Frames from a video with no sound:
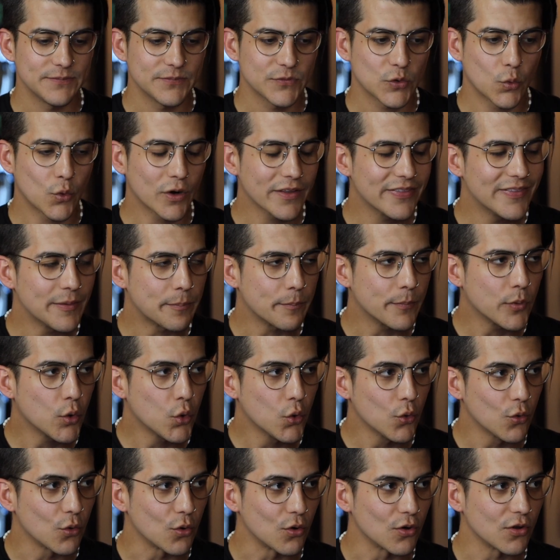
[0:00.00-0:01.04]
where did the
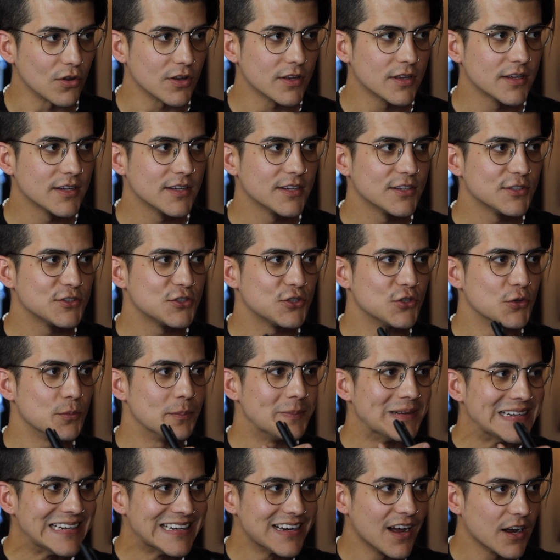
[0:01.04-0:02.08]
pull to
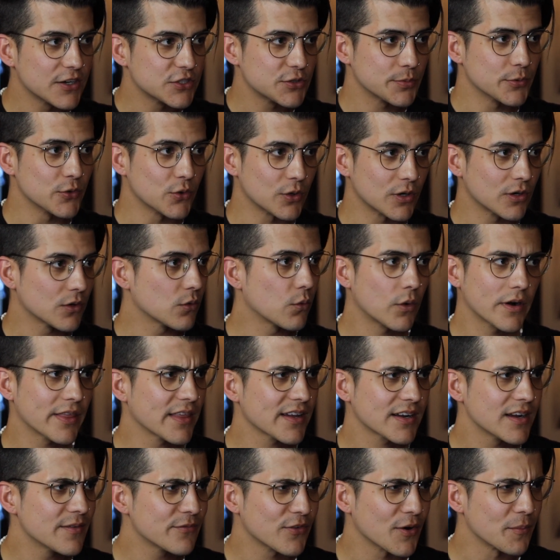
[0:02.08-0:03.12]
be an entrepreneur, where did
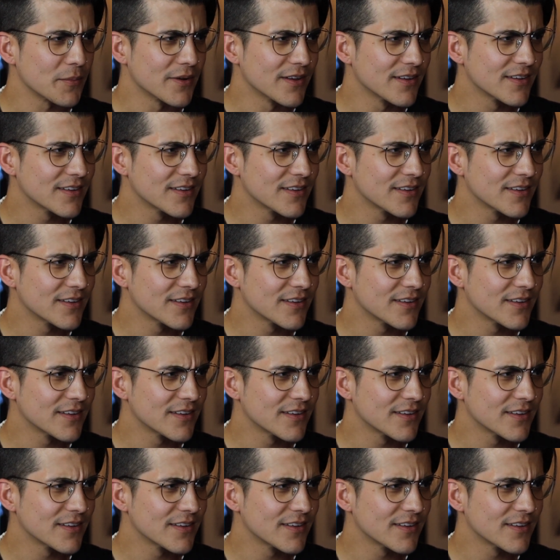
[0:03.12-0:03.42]
that come from?